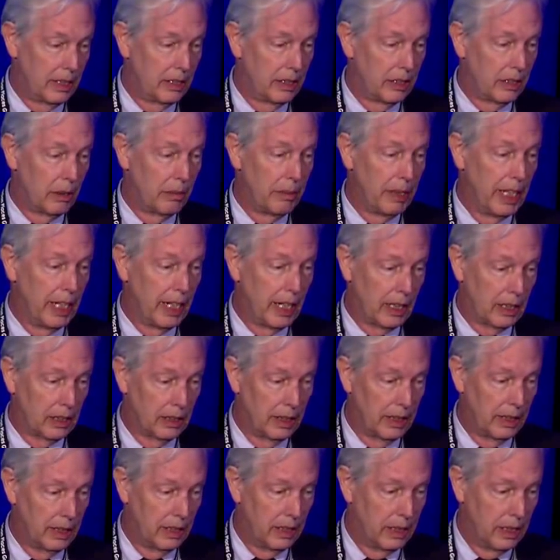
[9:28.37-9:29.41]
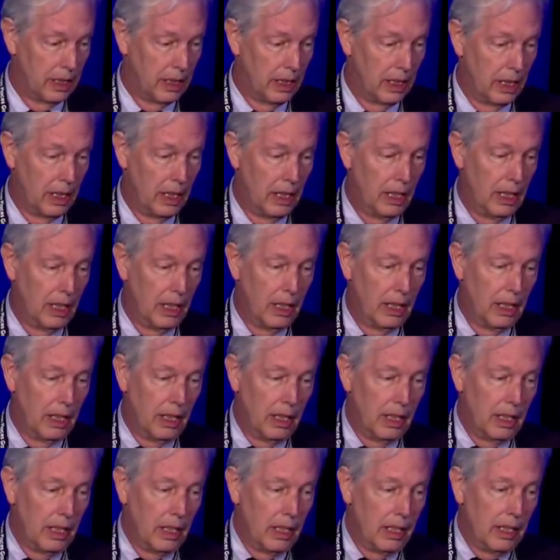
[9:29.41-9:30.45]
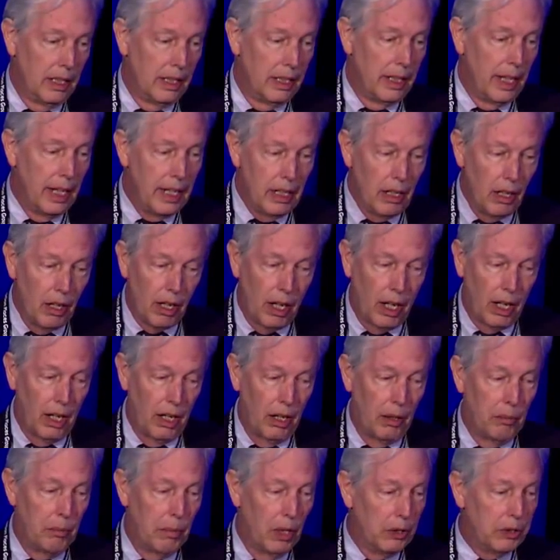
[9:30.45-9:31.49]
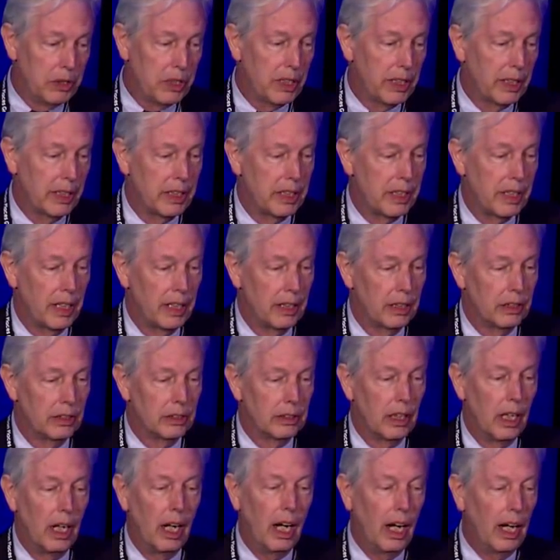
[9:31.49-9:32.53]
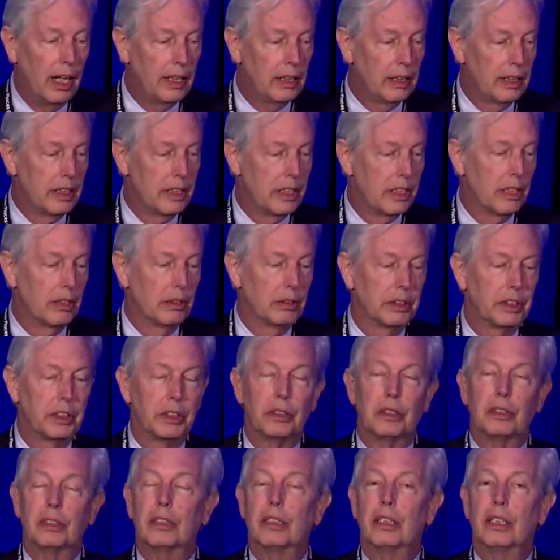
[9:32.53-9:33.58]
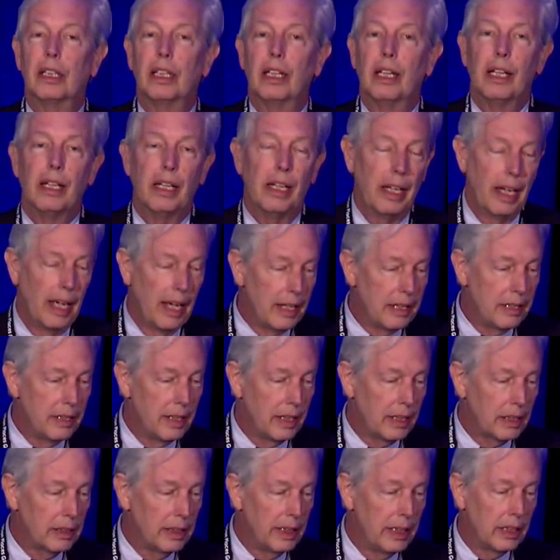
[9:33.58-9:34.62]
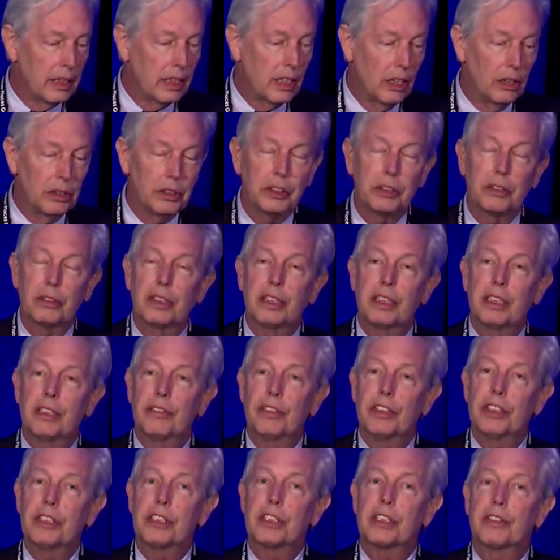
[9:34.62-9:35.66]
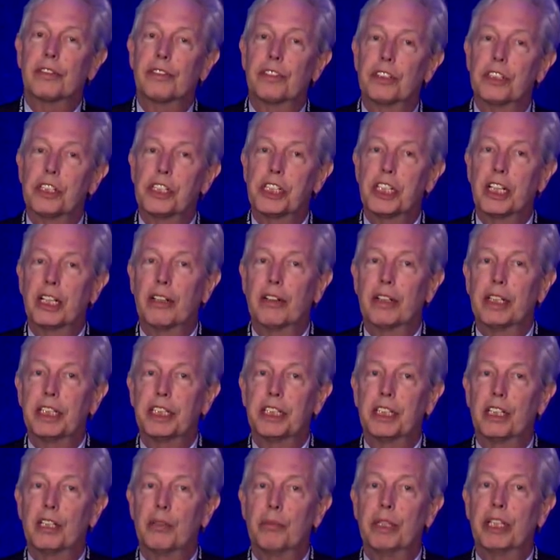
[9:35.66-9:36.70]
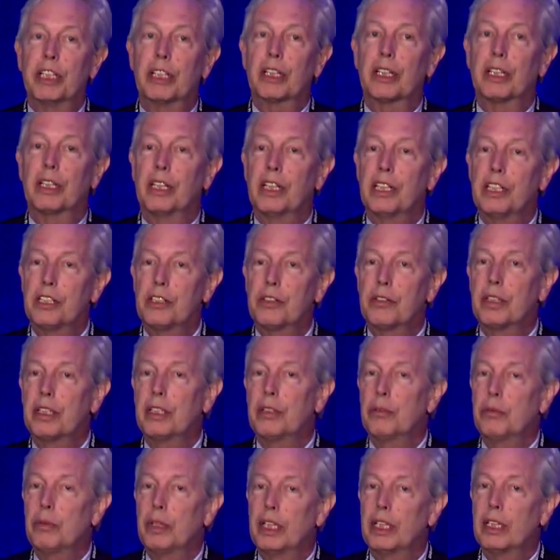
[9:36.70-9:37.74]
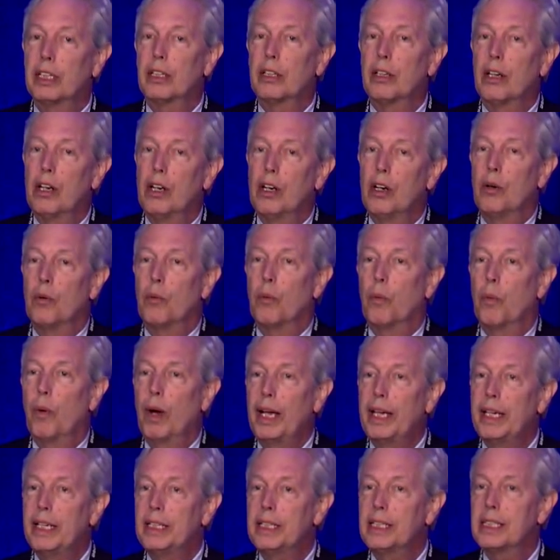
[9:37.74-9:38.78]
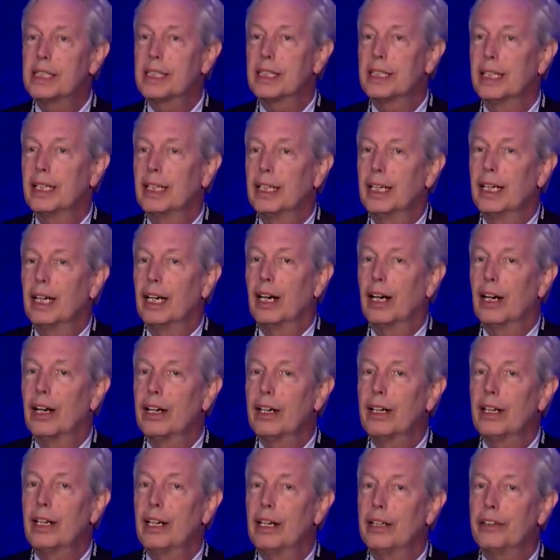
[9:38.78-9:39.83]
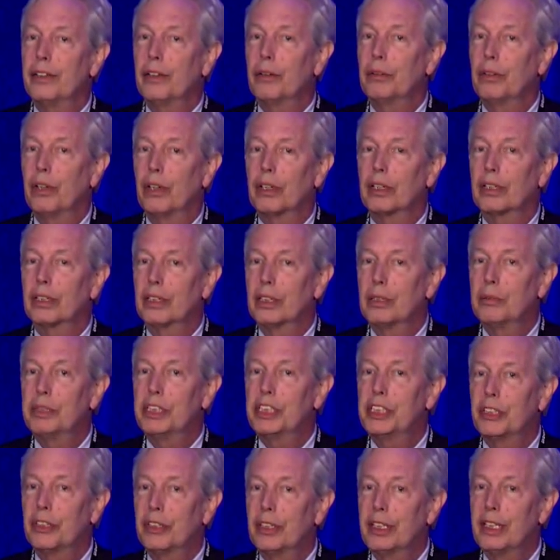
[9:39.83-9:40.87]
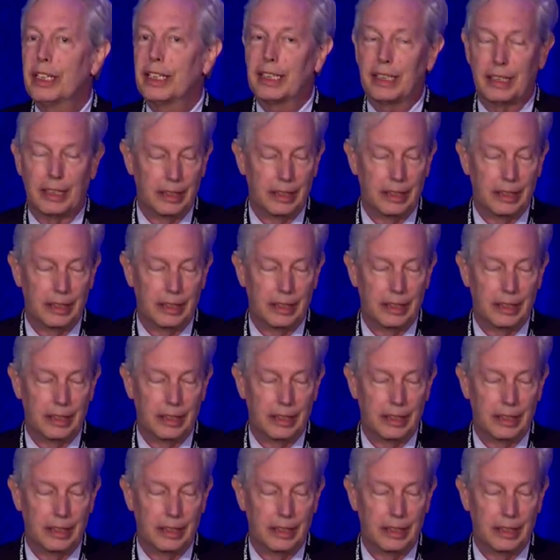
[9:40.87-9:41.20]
dramatically. They are mostly single, highly social, ethnically and culturally diverse, the first generation in American history where whites are no longer a majority